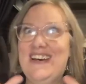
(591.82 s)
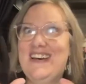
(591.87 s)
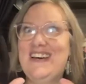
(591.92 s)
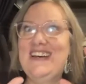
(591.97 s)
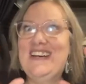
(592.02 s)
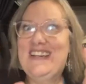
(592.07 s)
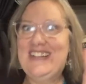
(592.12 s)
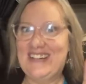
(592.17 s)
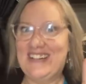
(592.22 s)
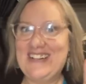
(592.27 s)

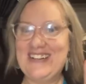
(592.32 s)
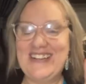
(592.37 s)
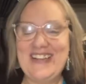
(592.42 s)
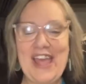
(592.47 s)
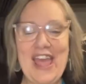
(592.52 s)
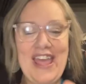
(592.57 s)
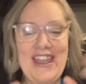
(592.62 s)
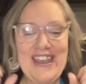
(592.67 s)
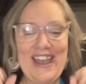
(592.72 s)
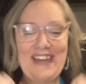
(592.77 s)
Ugh.
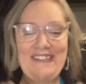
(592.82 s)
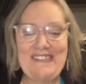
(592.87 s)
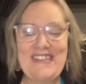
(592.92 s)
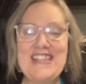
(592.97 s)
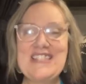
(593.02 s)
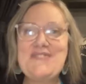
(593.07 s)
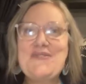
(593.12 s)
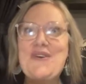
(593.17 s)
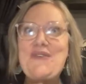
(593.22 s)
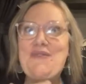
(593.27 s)
Now, this
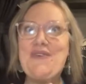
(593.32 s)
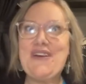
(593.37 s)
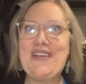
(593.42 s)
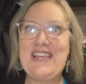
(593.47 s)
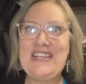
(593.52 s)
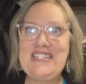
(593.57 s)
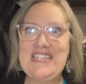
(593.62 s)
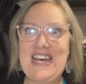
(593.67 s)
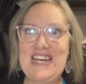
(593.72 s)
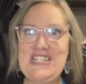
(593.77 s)
one really
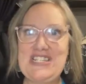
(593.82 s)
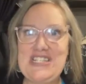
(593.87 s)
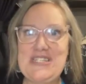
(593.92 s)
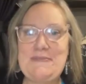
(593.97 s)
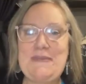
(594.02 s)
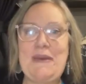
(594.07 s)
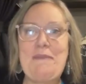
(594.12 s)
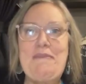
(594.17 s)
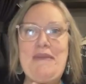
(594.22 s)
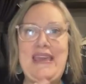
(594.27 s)
touches me,
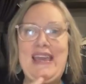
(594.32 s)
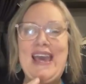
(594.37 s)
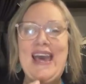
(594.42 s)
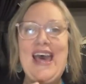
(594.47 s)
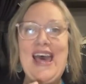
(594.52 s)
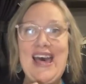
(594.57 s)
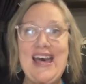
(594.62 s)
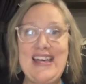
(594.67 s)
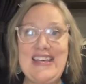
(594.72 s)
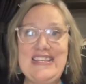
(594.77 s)

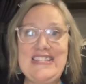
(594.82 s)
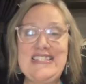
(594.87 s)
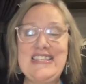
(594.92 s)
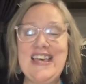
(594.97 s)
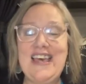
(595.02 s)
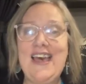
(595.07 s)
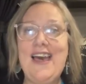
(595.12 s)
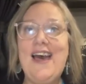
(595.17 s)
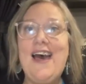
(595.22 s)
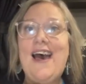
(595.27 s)
because
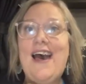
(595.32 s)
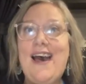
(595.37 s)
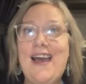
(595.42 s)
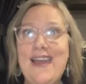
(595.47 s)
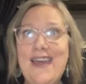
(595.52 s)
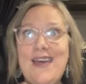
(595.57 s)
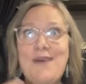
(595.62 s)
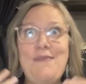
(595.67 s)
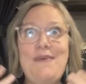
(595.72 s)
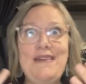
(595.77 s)
I have
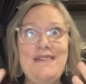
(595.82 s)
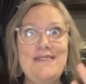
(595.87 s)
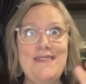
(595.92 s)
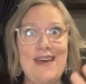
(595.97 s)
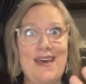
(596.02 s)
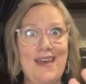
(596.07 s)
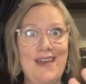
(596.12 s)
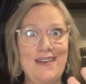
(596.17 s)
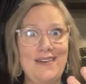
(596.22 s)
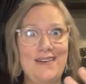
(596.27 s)
been
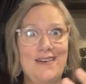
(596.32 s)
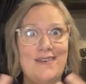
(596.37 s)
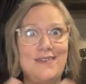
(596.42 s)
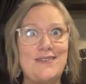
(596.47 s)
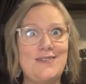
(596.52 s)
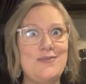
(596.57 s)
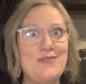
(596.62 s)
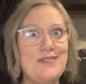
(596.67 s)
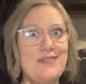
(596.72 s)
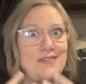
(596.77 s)
diagnosed
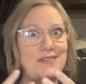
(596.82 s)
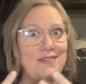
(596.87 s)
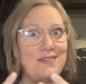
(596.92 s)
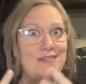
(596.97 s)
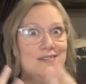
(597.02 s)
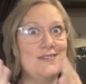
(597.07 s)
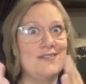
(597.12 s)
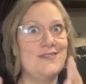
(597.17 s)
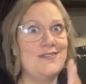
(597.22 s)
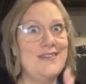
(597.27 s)
with
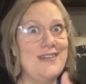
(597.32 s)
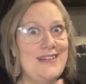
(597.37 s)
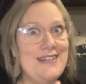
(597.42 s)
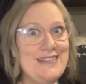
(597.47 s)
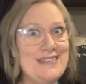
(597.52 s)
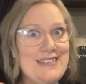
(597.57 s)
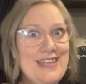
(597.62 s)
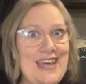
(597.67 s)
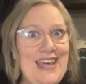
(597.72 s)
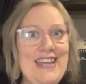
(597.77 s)
clinical
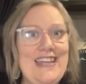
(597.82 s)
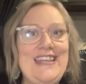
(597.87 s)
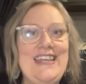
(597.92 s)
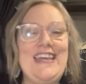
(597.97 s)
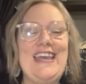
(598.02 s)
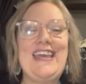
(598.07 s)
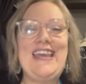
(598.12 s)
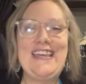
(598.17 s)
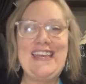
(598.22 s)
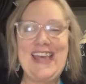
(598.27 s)
anxiety.
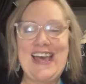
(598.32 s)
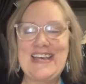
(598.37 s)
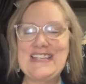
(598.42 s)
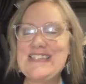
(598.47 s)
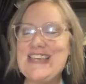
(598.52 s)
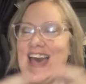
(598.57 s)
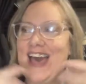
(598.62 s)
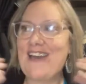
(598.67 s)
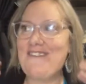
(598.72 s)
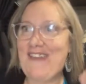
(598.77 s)
Yes,
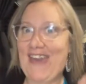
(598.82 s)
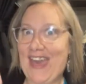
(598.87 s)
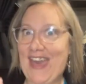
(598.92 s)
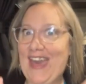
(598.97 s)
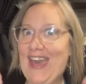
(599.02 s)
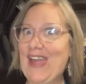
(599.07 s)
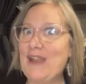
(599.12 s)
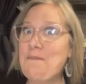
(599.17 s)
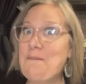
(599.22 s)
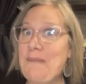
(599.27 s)
I've
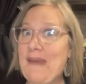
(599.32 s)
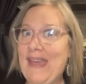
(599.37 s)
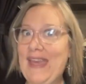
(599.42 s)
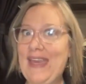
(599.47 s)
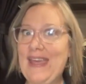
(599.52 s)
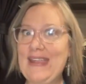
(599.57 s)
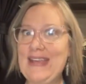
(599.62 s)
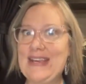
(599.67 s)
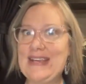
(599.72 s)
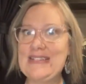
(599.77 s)
had
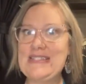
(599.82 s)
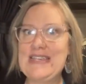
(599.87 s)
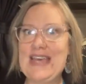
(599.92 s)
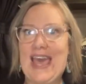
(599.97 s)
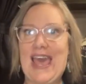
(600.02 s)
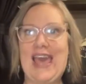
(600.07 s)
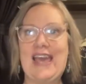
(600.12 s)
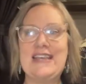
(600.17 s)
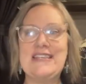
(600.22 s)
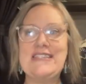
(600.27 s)
panic
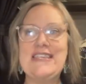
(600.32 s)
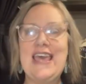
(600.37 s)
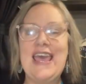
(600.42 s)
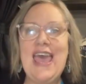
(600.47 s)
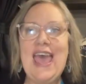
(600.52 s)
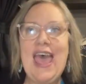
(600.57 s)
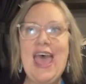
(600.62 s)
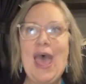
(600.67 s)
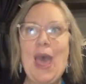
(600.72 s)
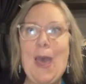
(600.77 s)
attacks.
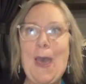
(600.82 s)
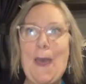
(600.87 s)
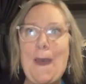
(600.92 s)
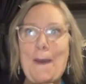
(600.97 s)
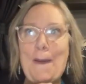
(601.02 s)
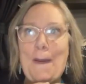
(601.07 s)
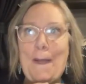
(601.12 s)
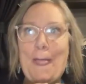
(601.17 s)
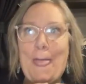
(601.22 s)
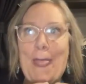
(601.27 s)

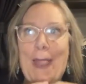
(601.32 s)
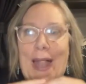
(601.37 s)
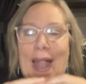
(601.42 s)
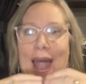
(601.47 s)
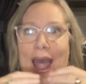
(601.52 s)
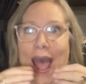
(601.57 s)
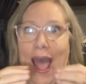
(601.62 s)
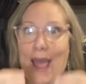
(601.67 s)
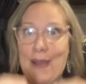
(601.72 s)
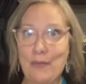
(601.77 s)

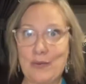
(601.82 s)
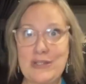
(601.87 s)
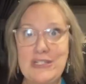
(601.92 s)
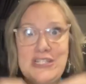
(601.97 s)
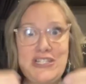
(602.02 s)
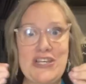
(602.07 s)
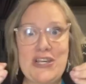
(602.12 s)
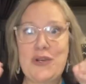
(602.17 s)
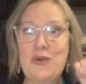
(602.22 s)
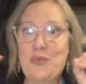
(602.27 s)
I will
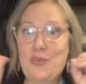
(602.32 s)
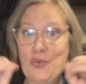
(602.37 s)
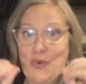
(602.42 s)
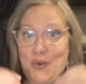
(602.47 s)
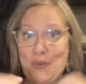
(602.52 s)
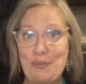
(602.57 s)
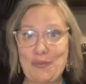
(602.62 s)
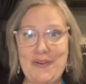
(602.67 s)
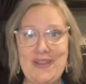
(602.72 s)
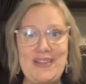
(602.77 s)
share real briefly.